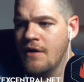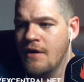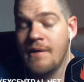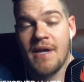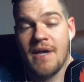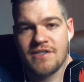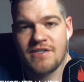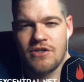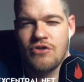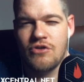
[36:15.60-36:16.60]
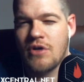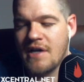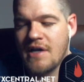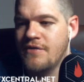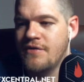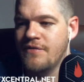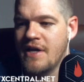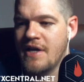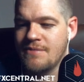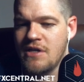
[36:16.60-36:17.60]
maybe ask you guys if you've
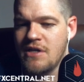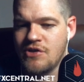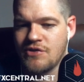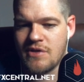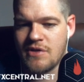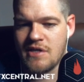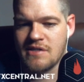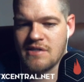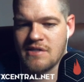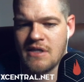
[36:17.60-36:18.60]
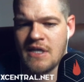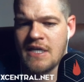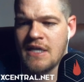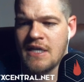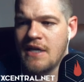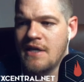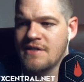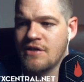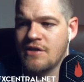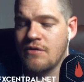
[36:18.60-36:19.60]
had some issues with this,
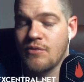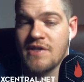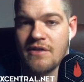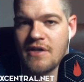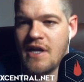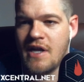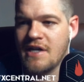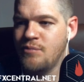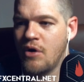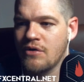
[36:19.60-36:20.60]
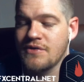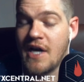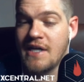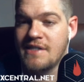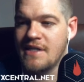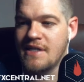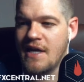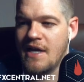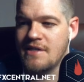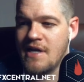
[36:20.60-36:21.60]
is recently in XParticles I did
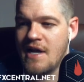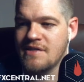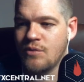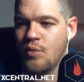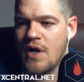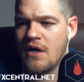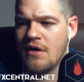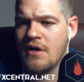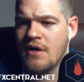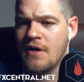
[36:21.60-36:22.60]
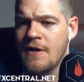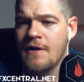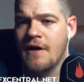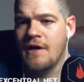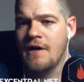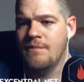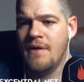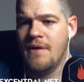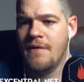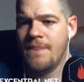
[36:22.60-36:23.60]
a test where
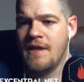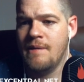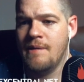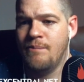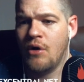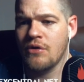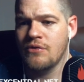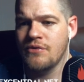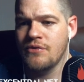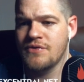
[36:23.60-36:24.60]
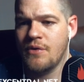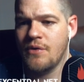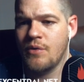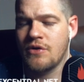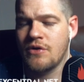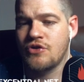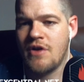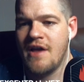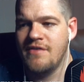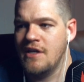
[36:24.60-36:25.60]
the particles were
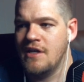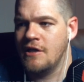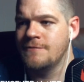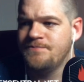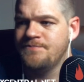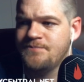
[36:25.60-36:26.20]
driving